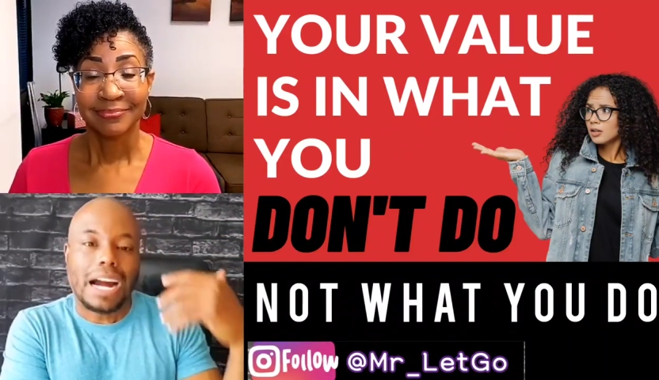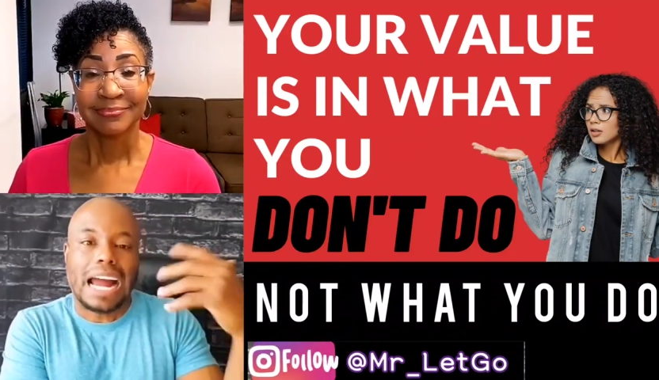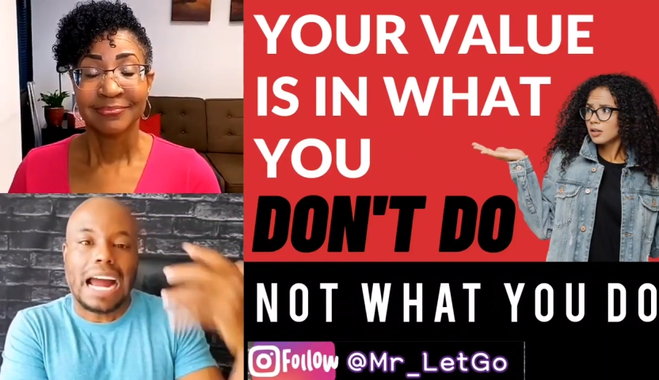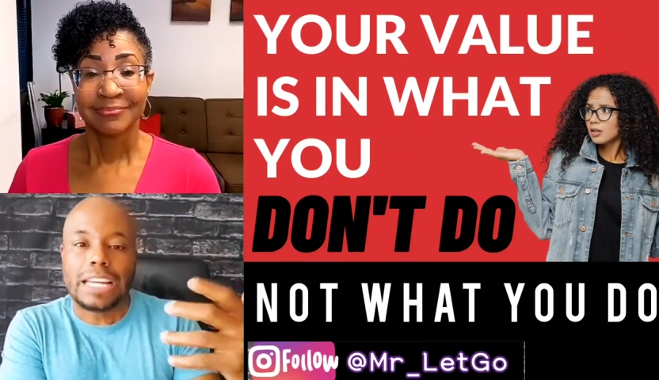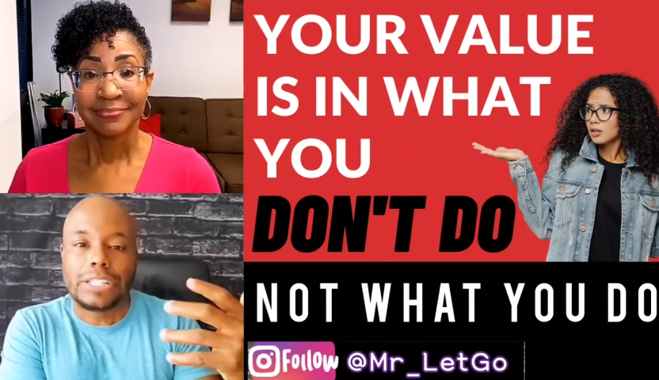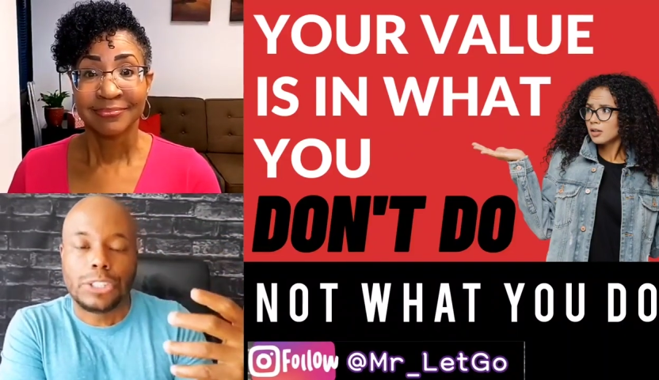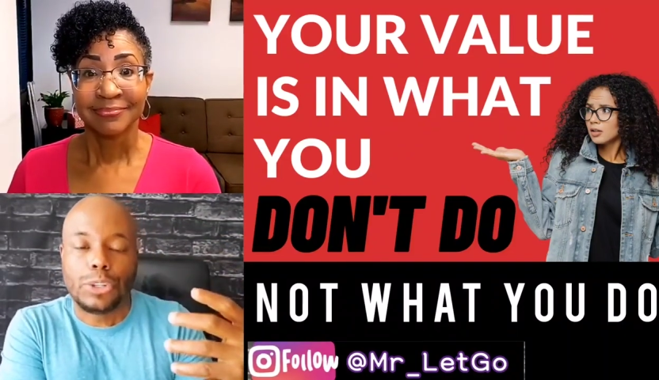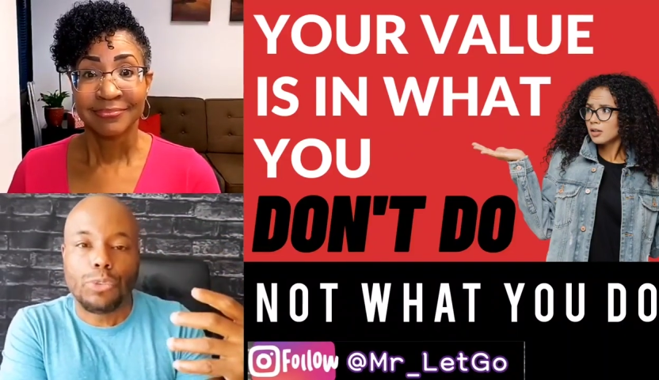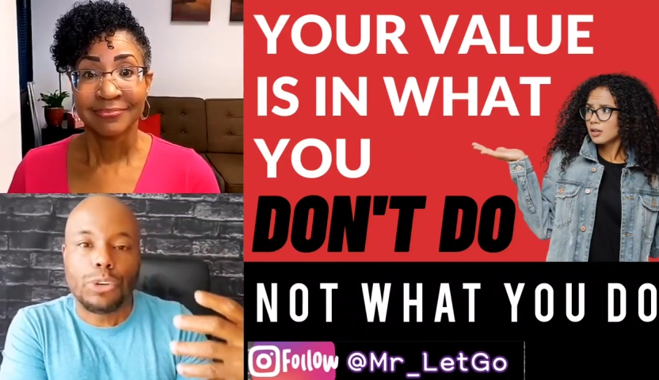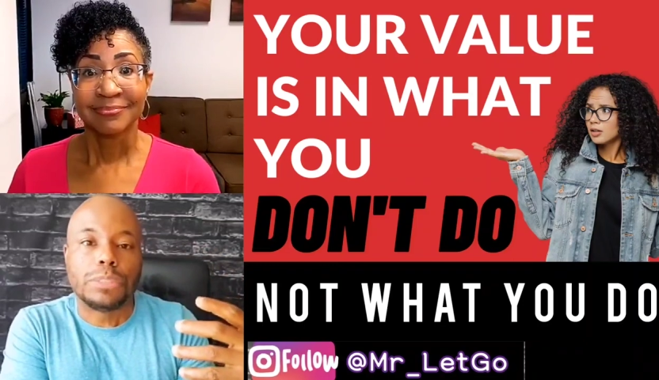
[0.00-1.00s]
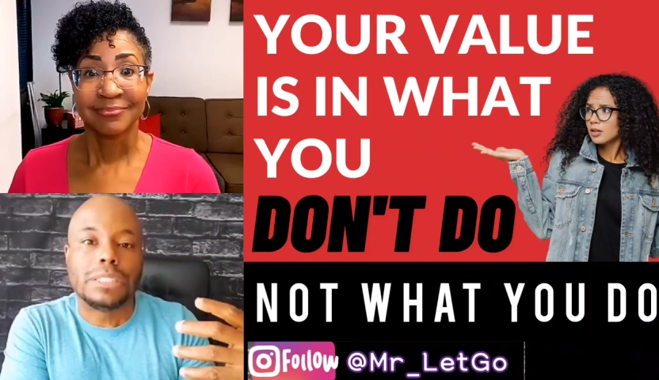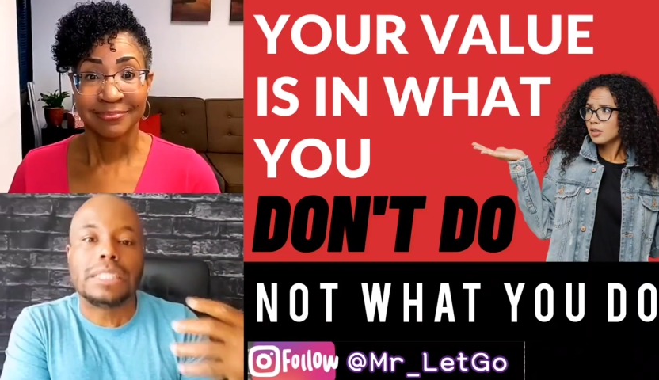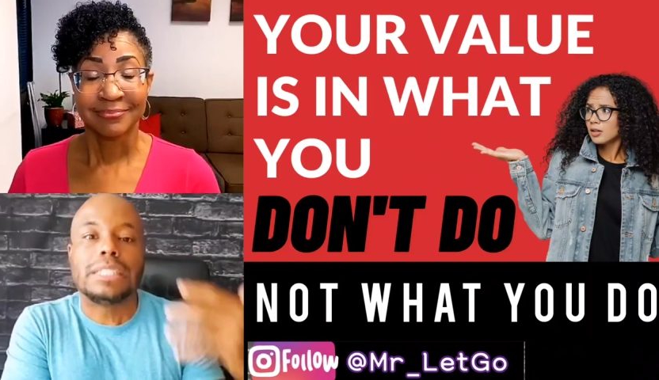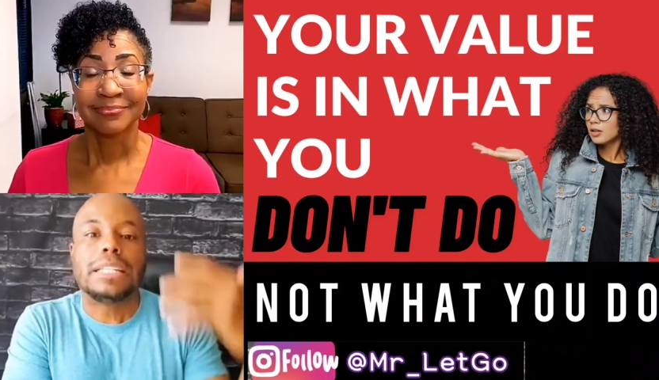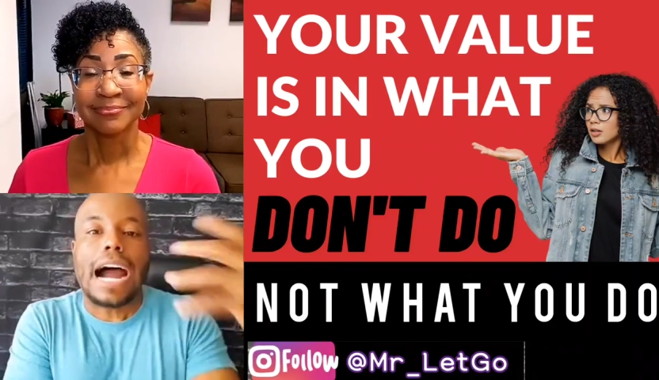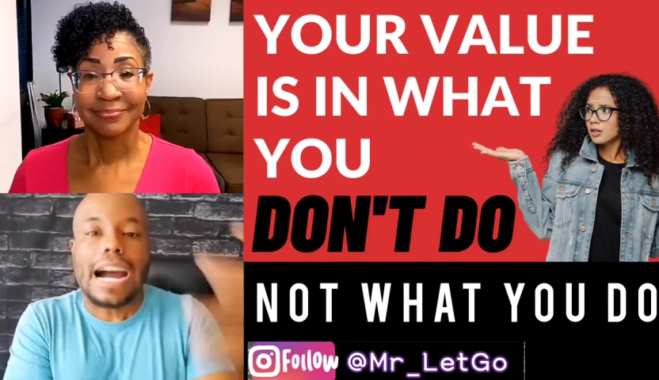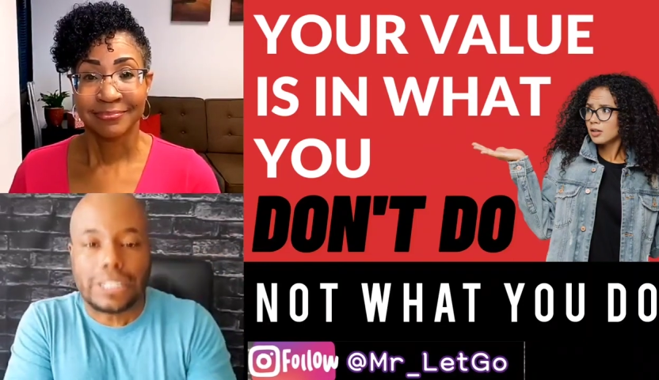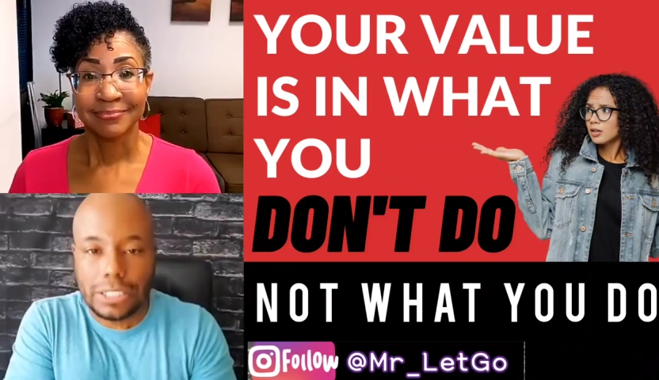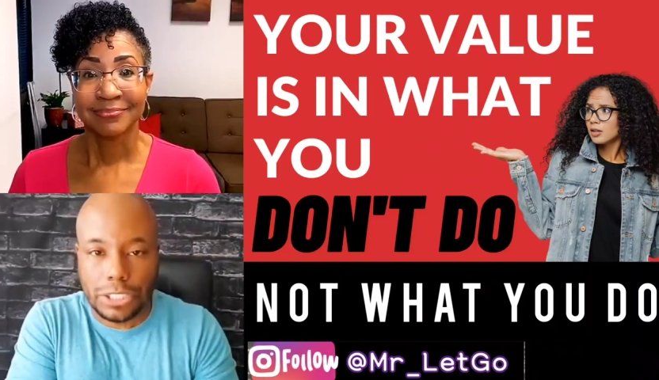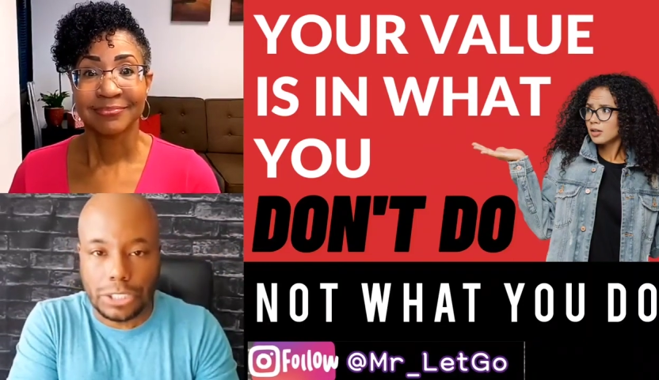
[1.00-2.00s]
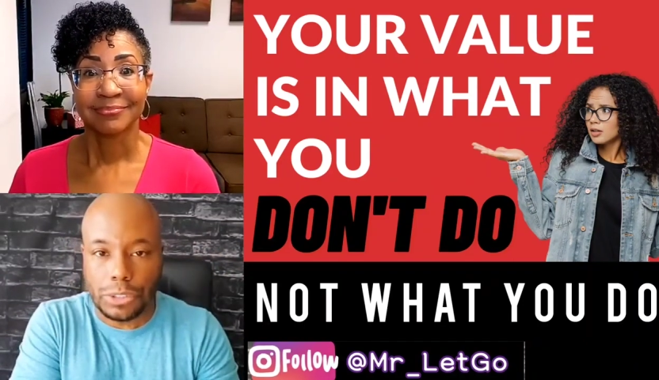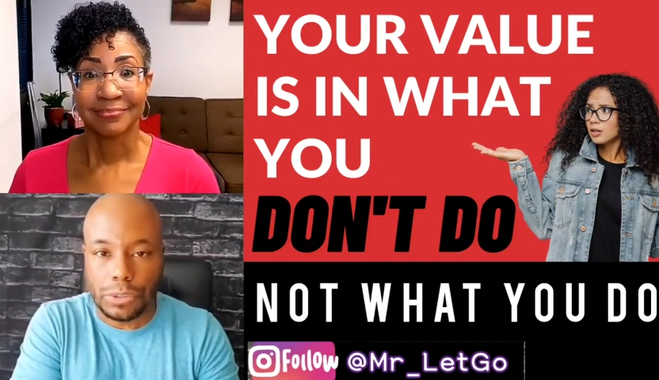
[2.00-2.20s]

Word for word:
Speaker 1: ideal woman not to do.